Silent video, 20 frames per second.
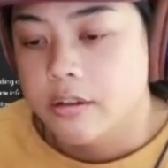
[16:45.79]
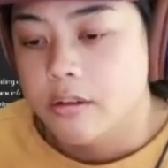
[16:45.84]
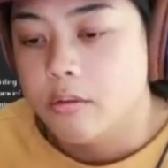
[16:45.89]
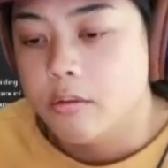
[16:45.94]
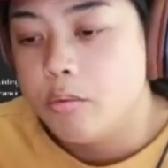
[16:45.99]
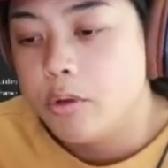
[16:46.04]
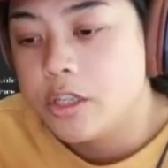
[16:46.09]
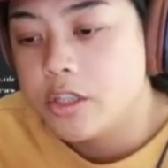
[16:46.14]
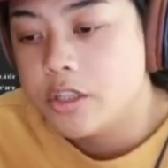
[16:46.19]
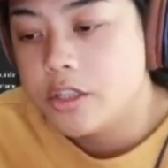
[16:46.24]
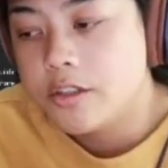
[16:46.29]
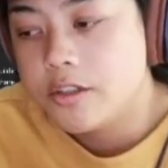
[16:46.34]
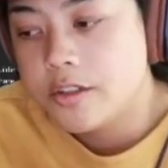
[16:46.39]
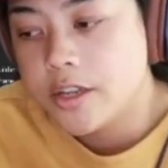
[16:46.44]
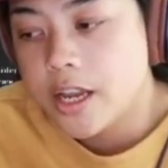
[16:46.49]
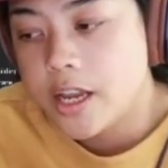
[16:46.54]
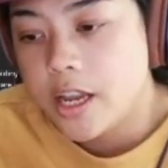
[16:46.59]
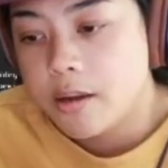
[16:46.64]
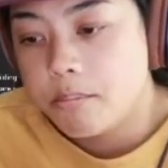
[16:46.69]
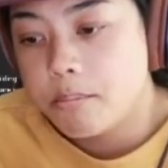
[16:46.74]
which is
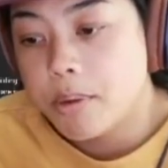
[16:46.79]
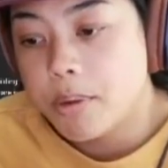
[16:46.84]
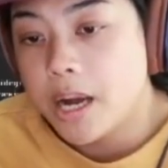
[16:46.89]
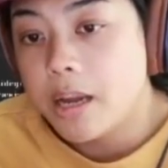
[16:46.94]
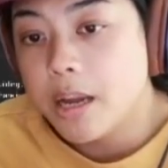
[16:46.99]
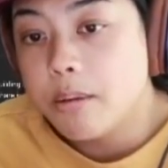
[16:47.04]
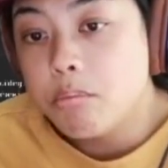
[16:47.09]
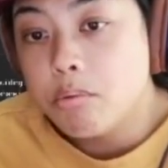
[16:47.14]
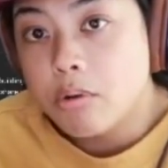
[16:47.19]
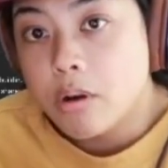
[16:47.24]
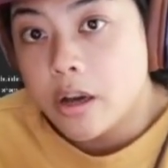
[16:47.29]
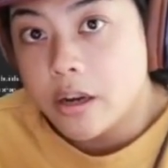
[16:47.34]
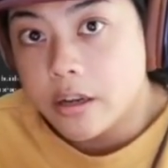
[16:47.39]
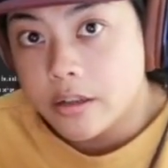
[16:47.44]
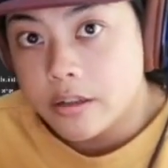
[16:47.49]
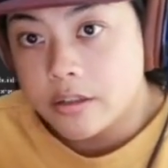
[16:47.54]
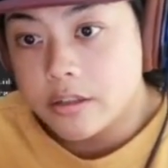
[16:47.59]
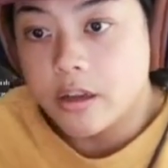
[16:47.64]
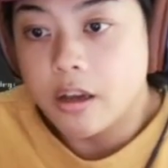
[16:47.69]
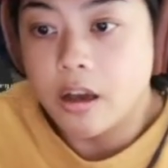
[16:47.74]
a
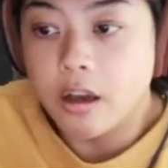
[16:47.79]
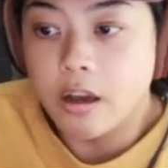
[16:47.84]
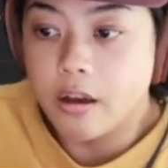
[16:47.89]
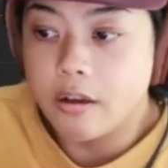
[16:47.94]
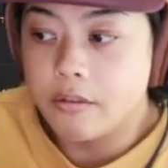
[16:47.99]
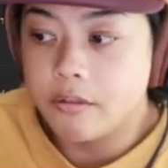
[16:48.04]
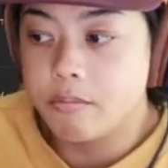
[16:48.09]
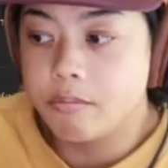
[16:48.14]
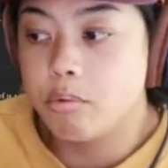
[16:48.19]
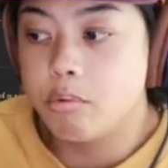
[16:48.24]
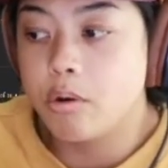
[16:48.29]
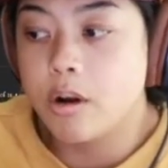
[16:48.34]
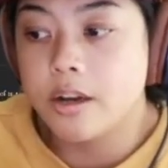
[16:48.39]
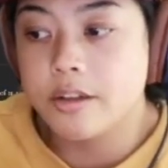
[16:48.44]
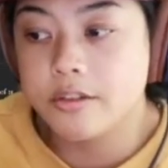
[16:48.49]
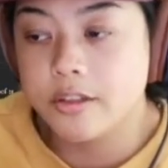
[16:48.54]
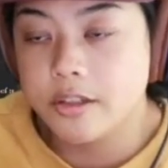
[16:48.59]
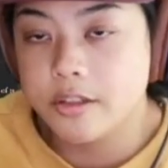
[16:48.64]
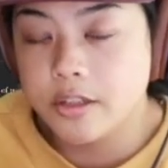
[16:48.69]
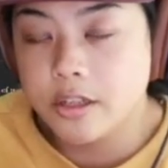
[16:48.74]
byproduct of
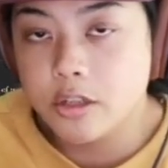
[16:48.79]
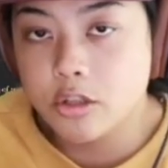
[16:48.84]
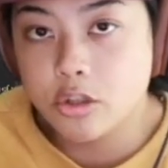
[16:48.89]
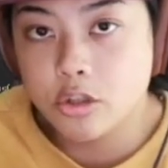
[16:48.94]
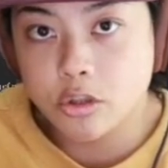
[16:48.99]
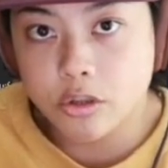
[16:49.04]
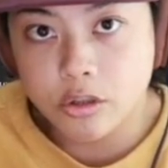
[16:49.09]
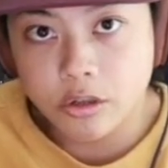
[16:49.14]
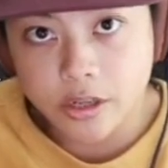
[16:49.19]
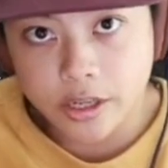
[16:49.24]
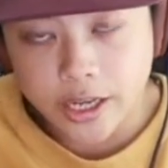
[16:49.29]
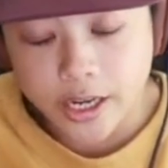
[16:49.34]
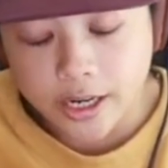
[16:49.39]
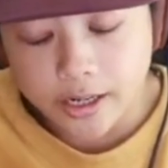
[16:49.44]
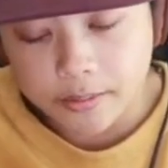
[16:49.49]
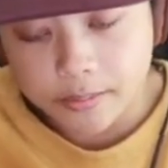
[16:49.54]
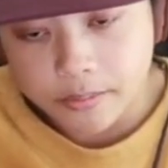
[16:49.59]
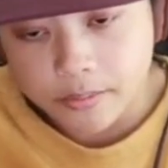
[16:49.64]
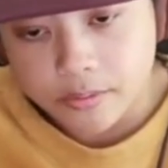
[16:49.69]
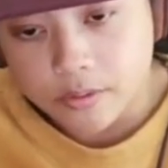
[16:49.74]
processing
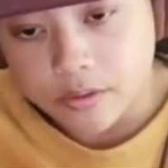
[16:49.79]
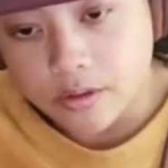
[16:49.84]
sugarcane,